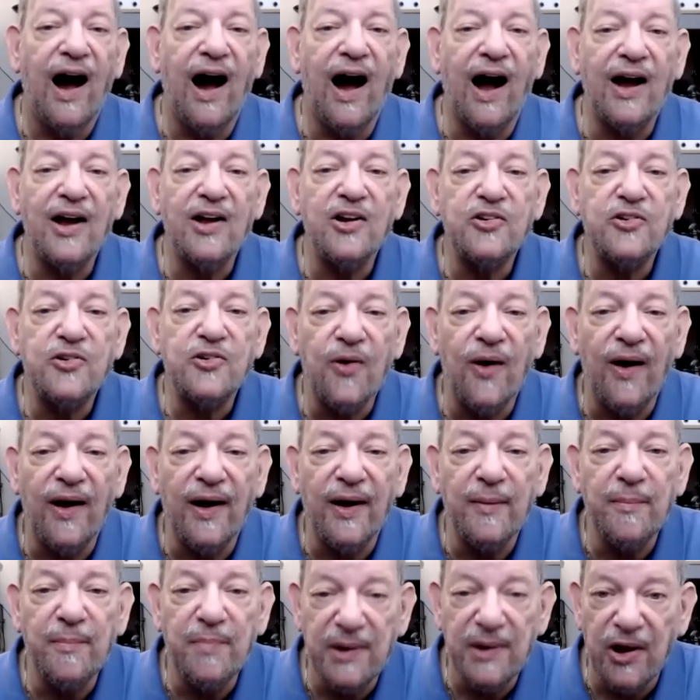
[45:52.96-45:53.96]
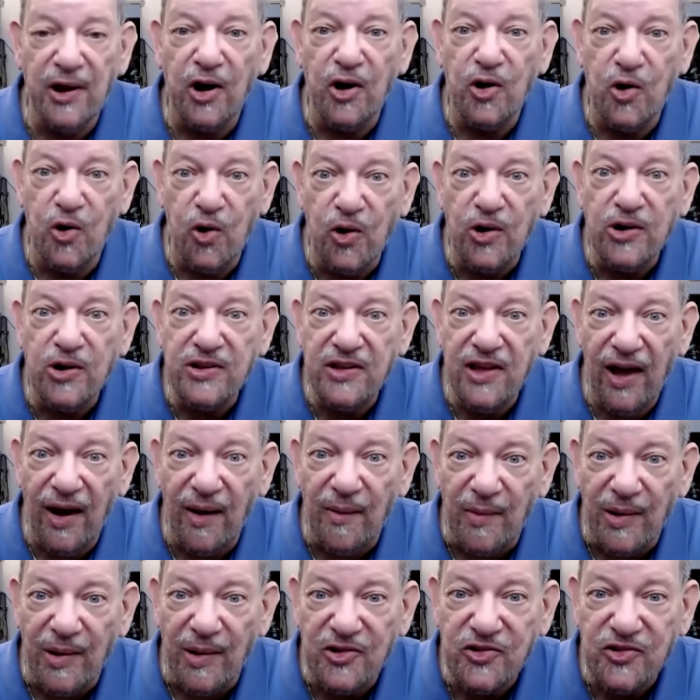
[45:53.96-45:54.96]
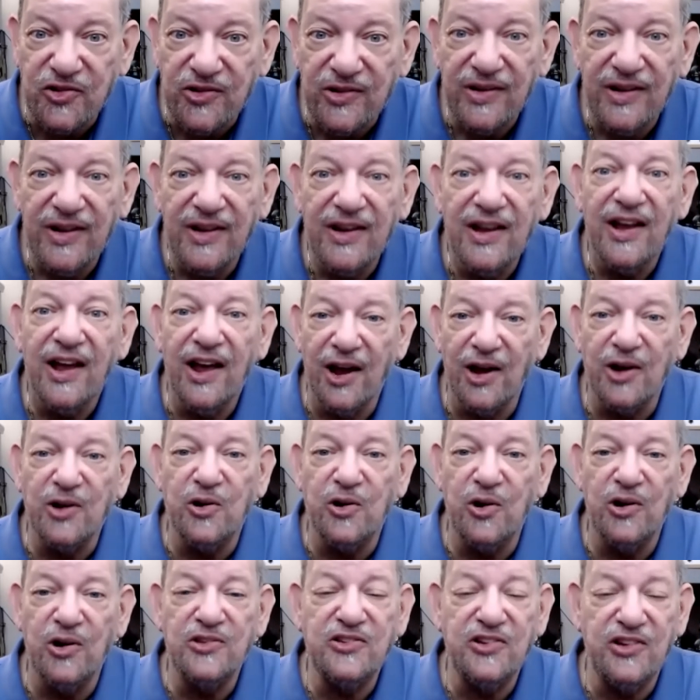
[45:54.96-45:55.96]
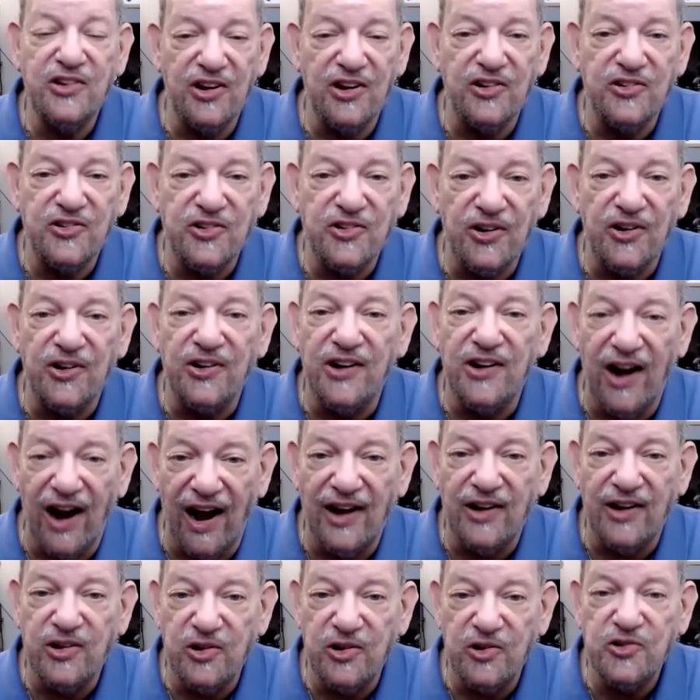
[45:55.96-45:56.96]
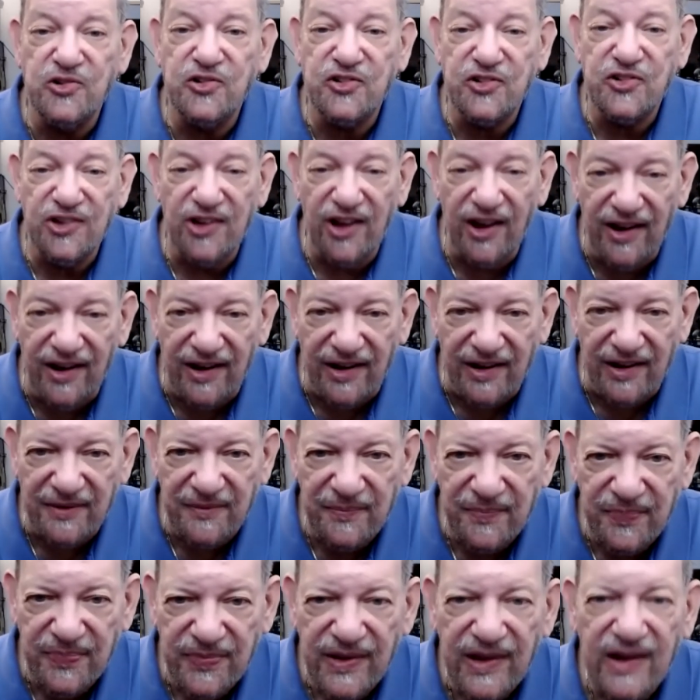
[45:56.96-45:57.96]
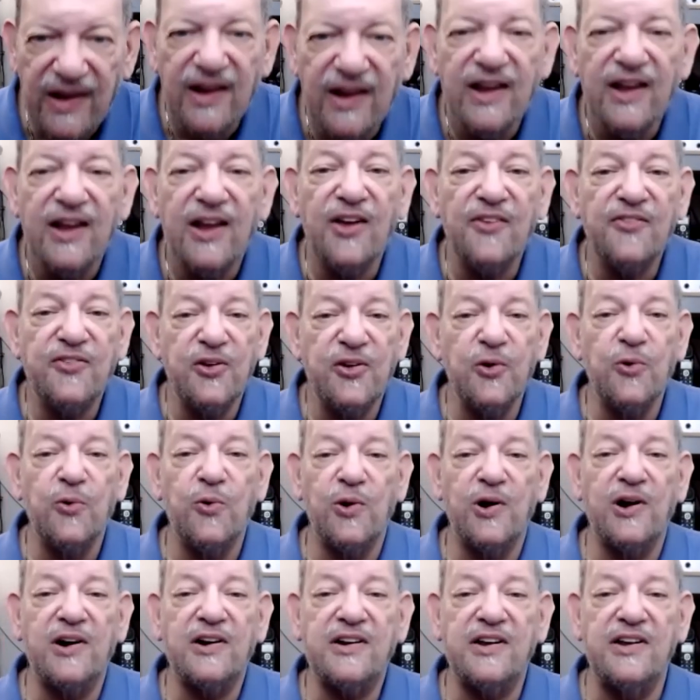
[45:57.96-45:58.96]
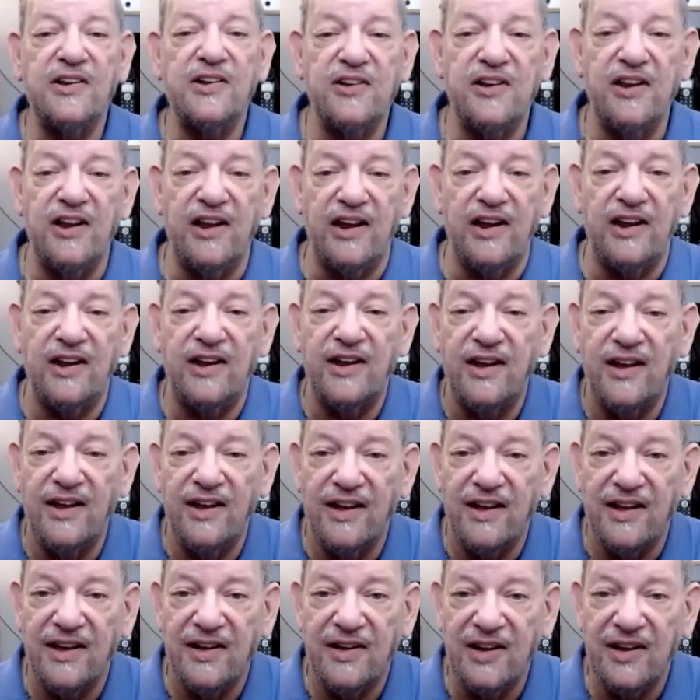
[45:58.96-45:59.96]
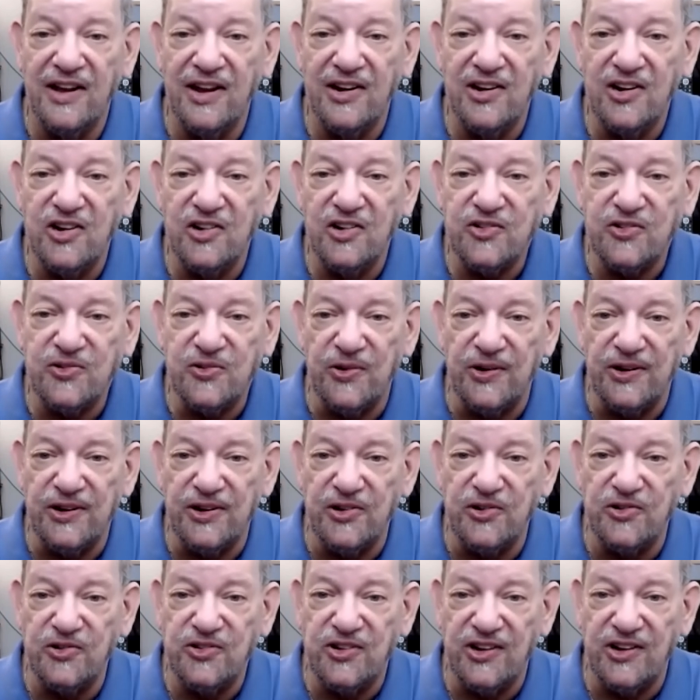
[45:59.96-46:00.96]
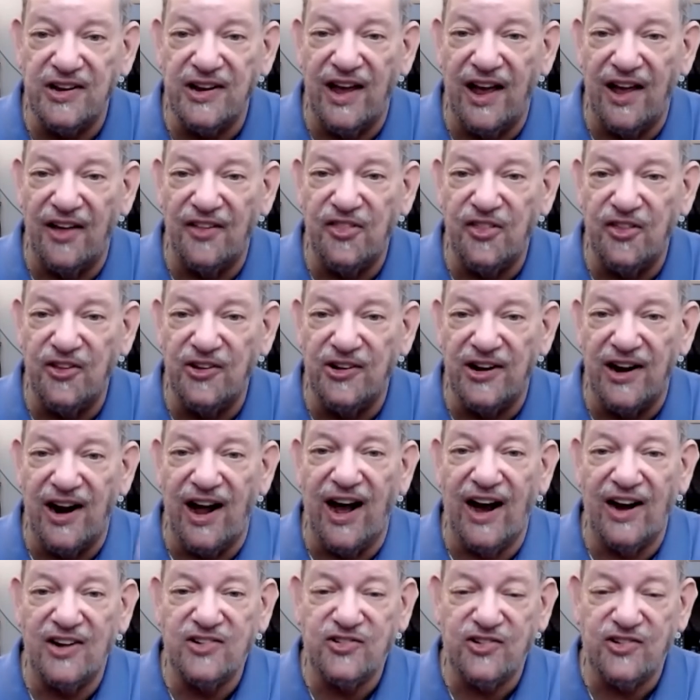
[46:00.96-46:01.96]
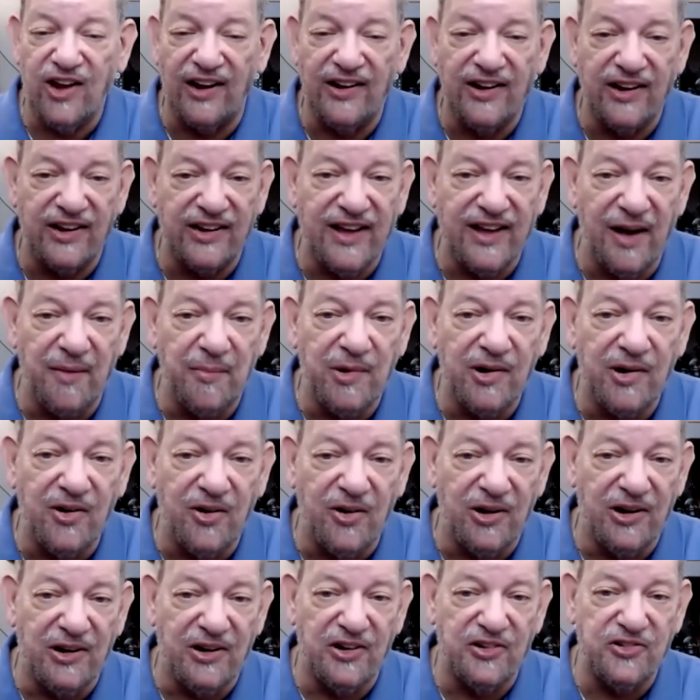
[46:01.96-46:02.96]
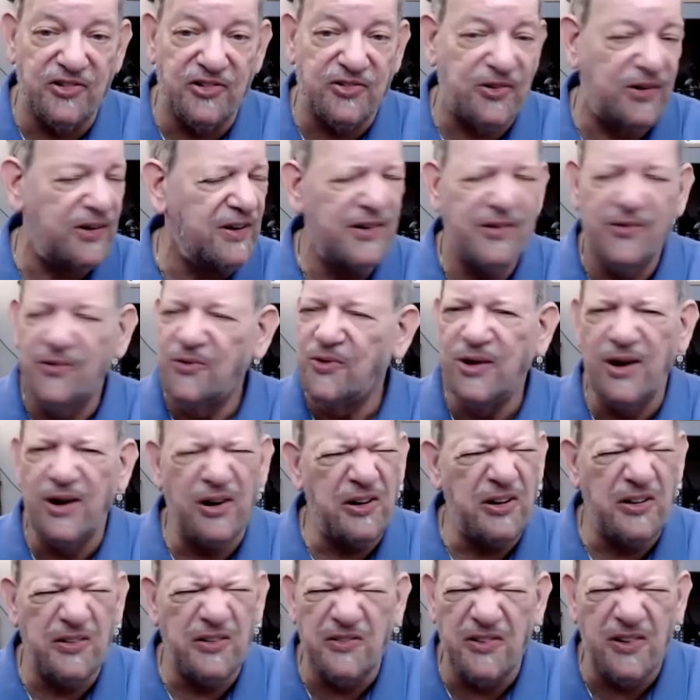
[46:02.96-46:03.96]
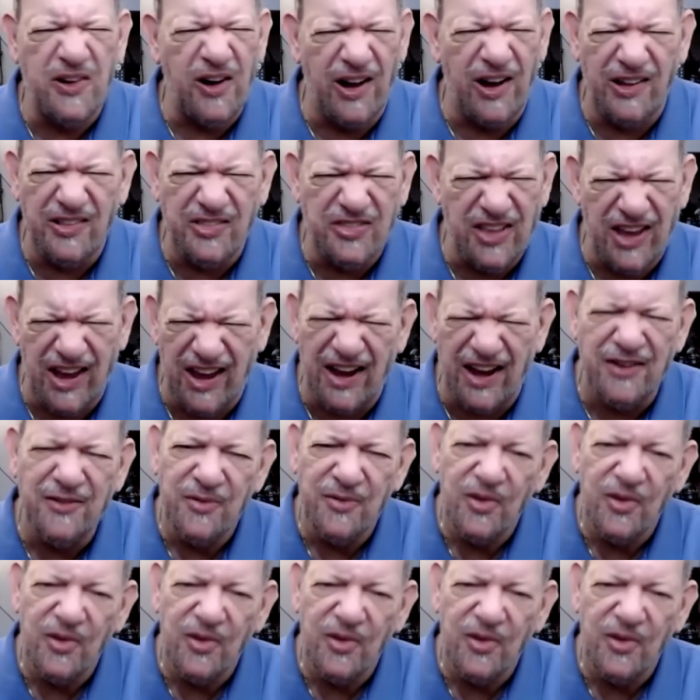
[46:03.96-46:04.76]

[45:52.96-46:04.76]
I'm going to try and be a good chemist and a good teacher, not use slang. If you work in the industry using ethylene oxide, the chemical industry, we don't even call it that.